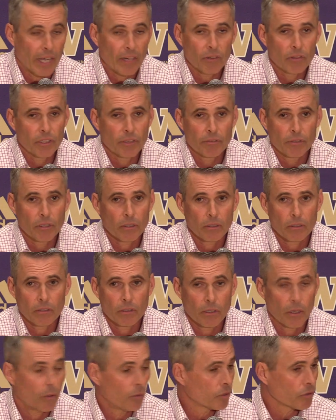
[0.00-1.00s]
I don't
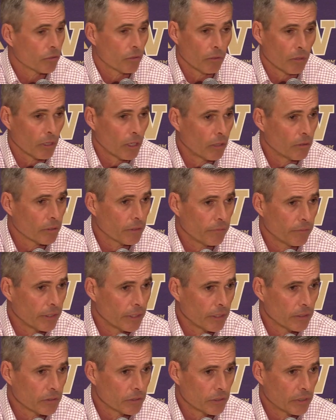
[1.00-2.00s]
even know what's going on with the
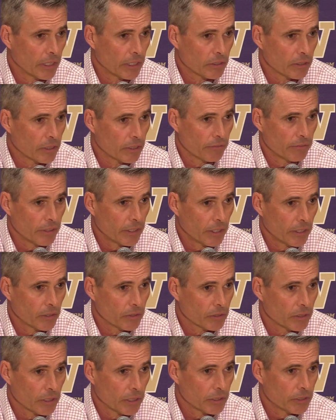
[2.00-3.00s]
videos. You guys look at
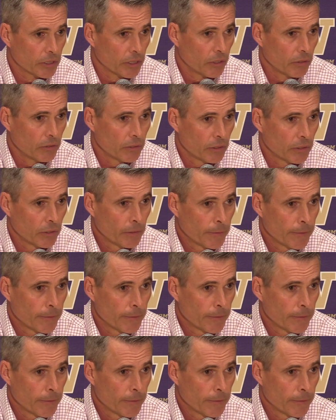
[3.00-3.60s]
videos that they show?